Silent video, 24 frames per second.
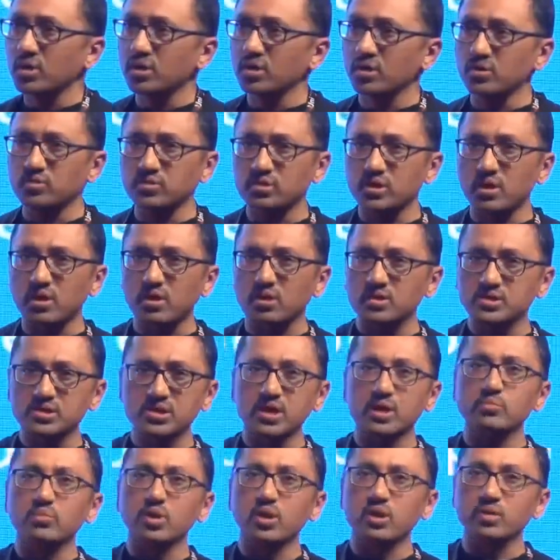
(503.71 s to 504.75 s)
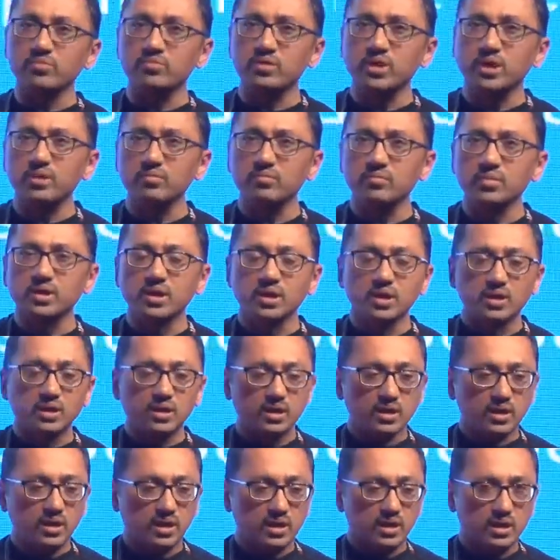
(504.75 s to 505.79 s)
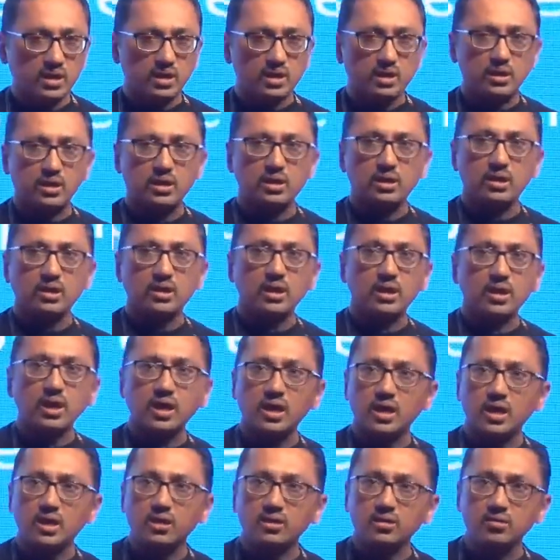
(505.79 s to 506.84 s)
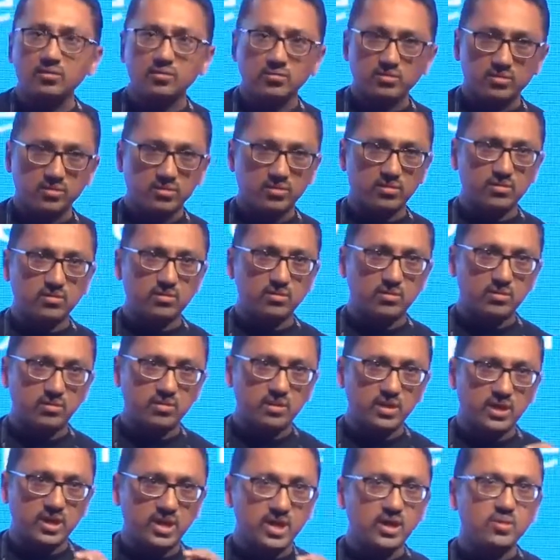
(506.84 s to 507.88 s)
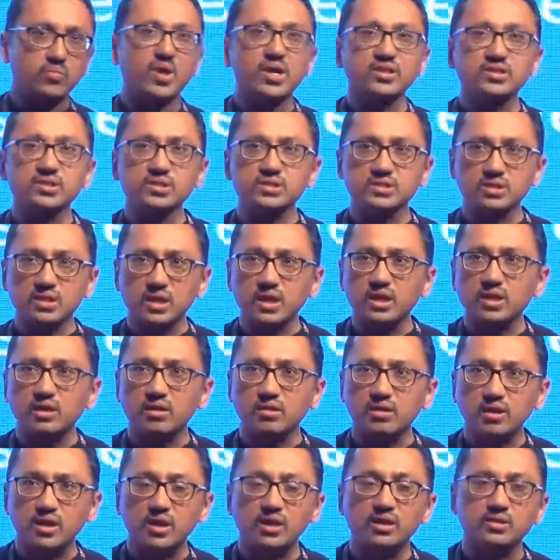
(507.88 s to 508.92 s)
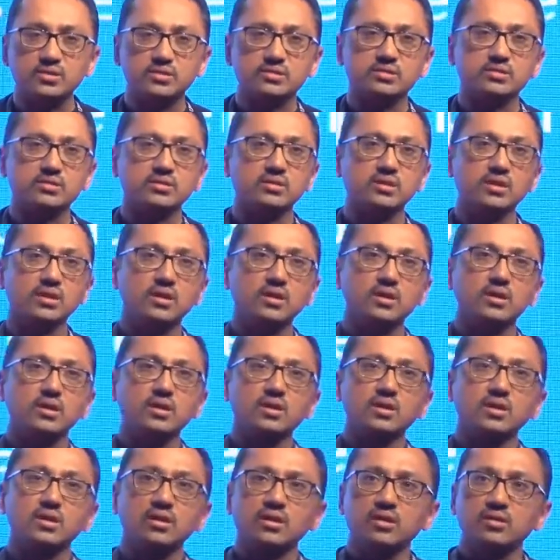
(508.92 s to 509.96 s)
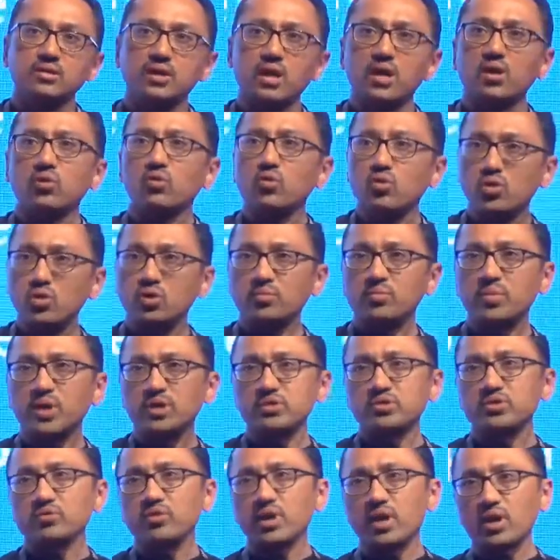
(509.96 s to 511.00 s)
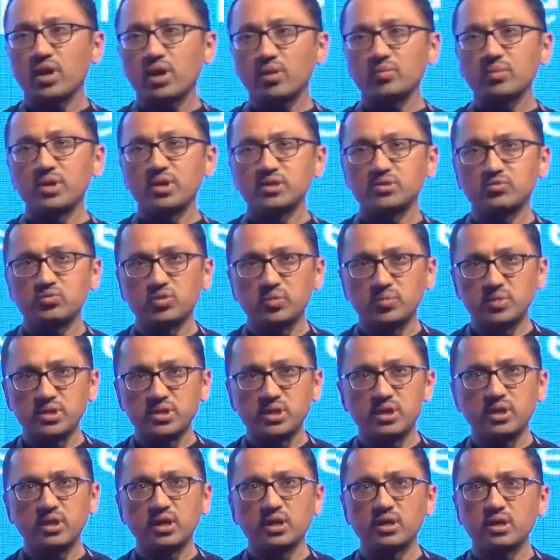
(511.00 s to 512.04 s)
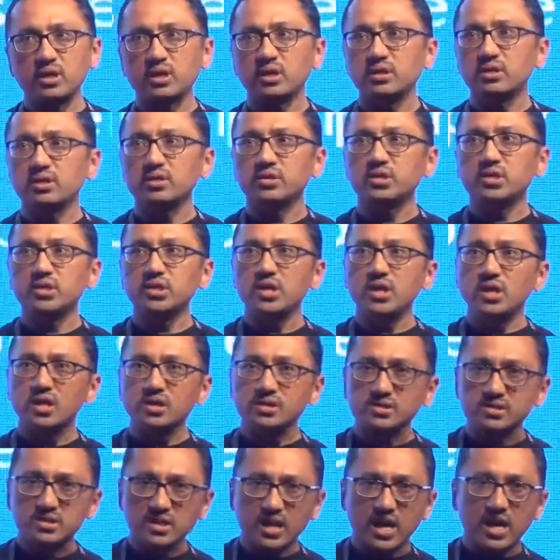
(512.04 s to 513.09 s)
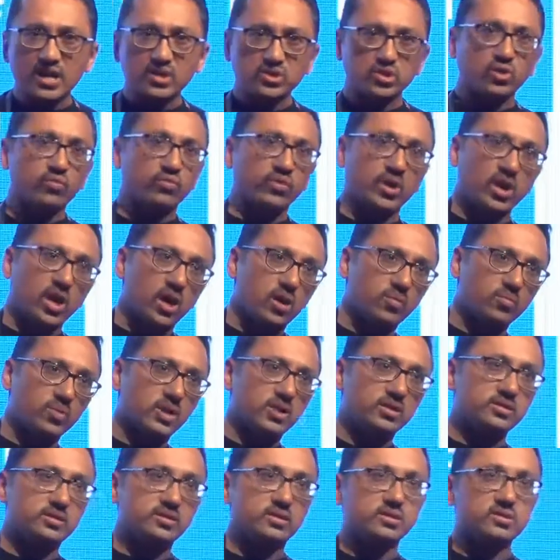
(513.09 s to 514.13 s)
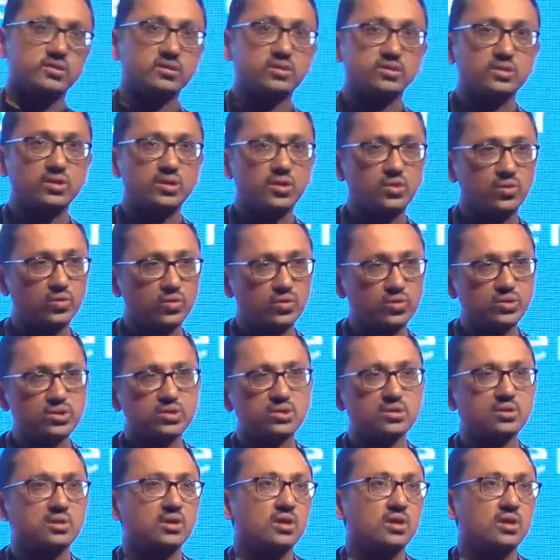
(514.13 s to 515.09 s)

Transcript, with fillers: or use an ensemble of them. Uh, and the key message there is there are a whole bunch of anomalies would be generated. The sheer size of anomalies is huge.